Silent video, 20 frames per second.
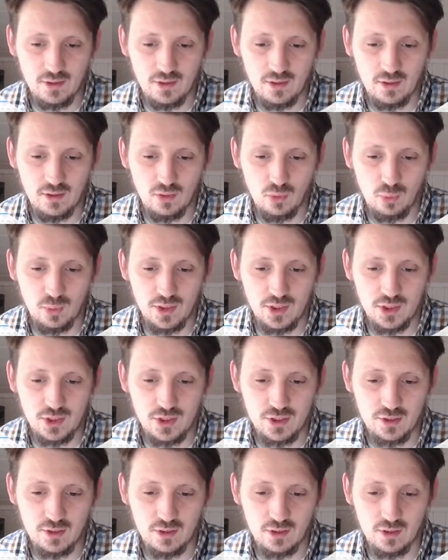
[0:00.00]

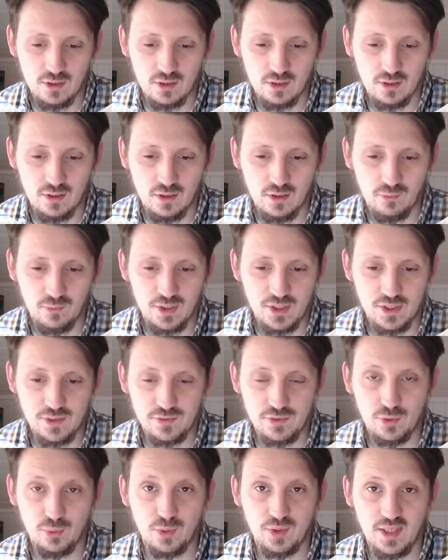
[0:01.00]
which is
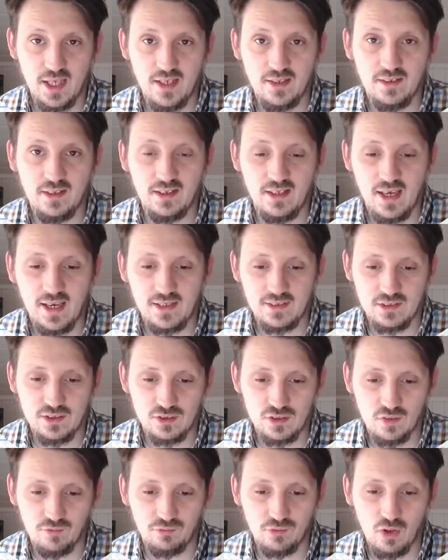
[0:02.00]
the rotating
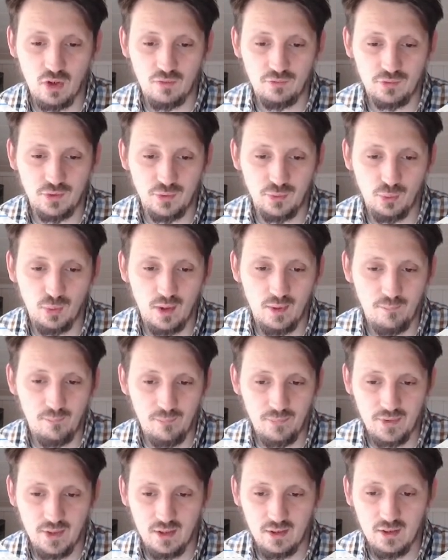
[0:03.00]
axis of the door.
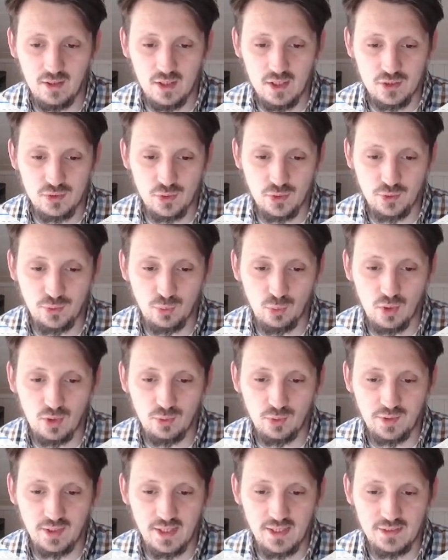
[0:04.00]
So the door
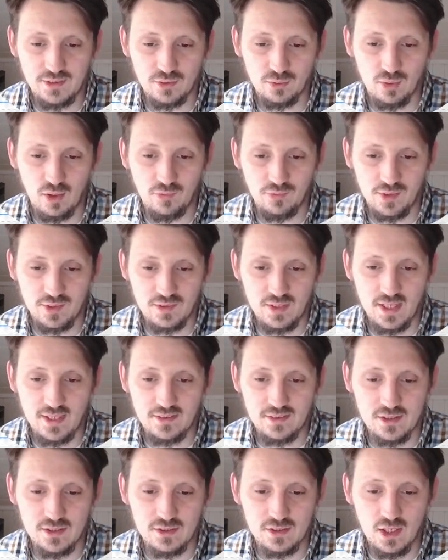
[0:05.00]
rotates around this
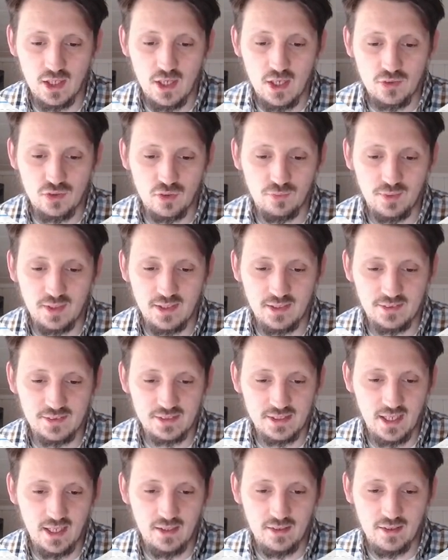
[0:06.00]
axis. So we can
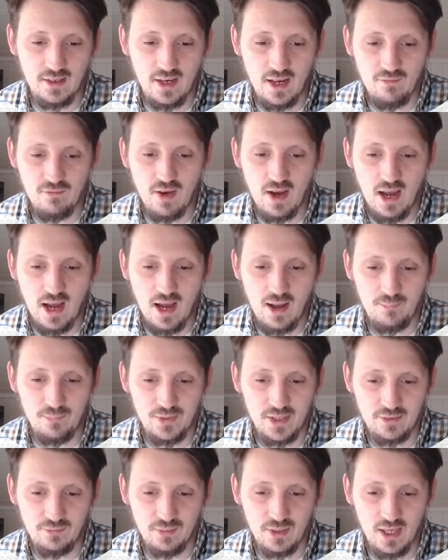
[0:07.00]
say the lever arm
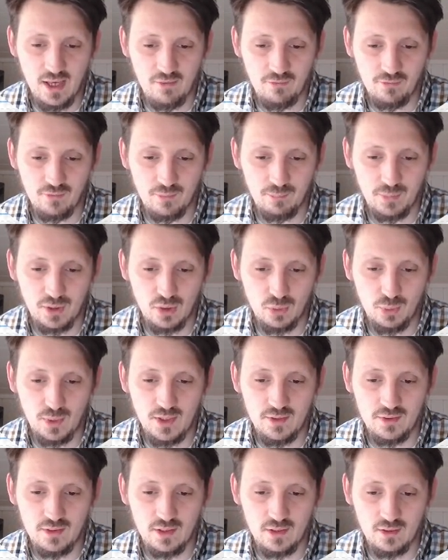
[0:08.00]
that we have
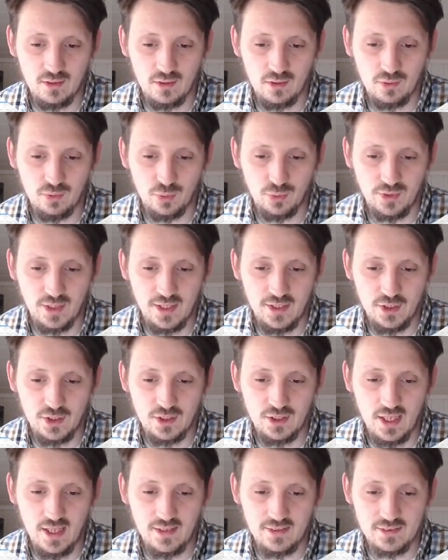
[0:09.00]
between the
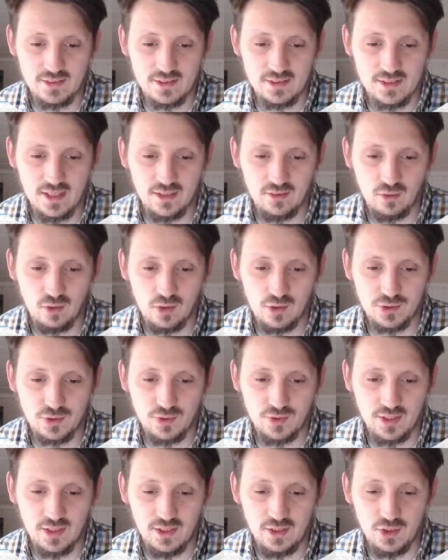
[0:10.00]
rotation axis and also
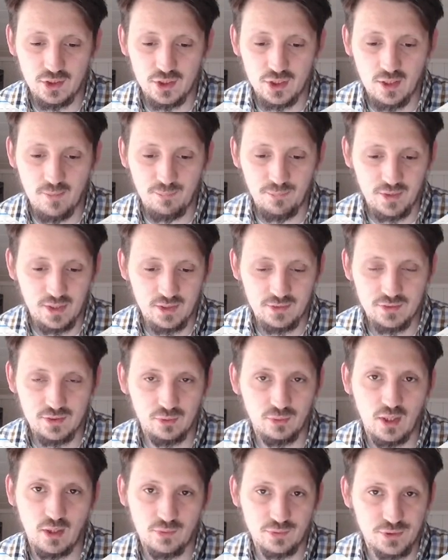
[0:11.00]
the hinge is
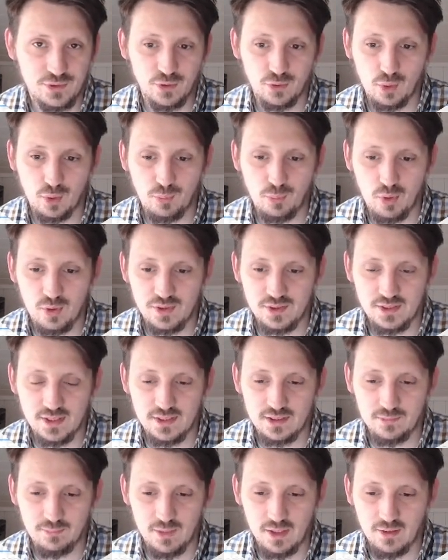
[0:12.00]
around
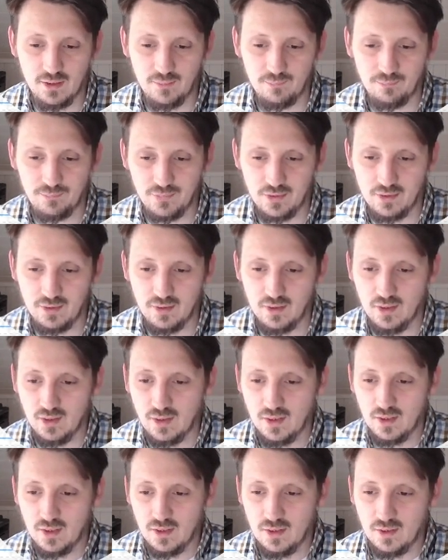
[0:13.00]
0.6 meter.
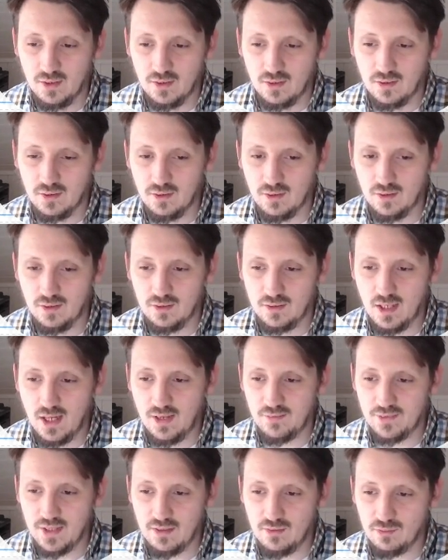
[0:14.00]

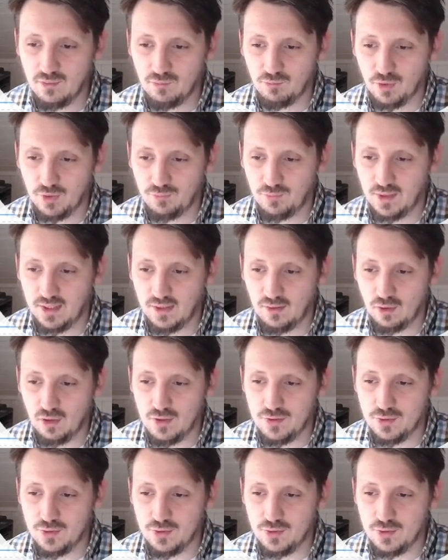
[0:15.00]
And then what we can also